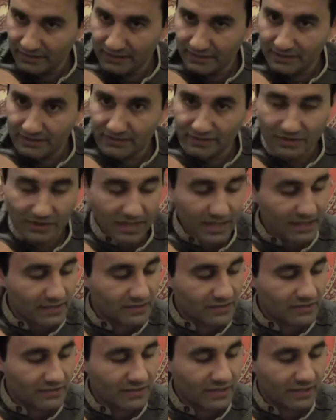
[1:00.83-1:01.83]
is your A
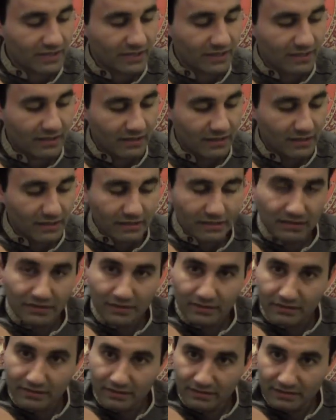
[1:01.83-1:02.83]
string.
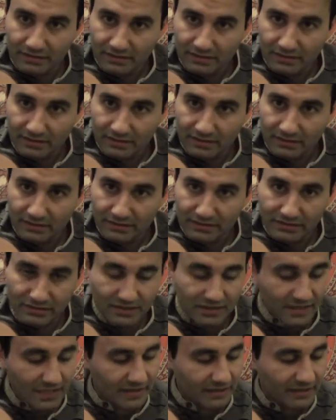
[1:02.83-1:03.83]

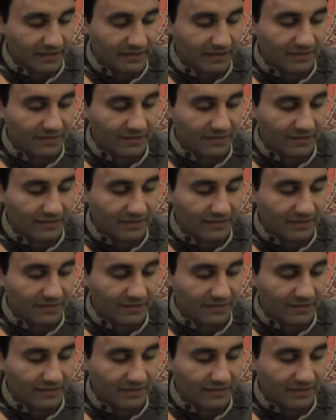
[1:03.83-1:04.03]
Should sound like